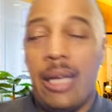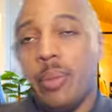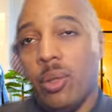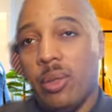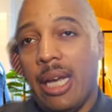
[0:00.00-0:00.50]

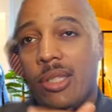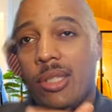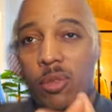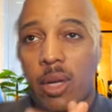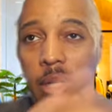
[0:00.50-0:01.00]
Bill Gates is
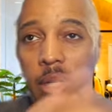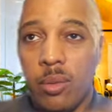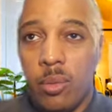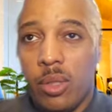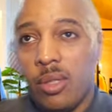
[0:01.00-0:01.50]
irrelevant
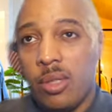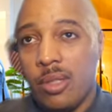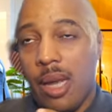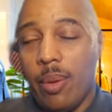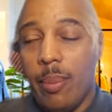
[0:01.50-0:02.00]
with this
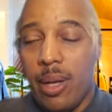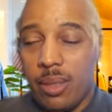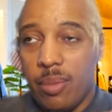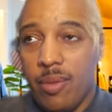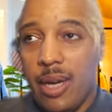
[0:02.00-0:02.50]
example I'm about to
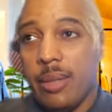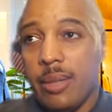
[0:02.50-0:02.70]
provide.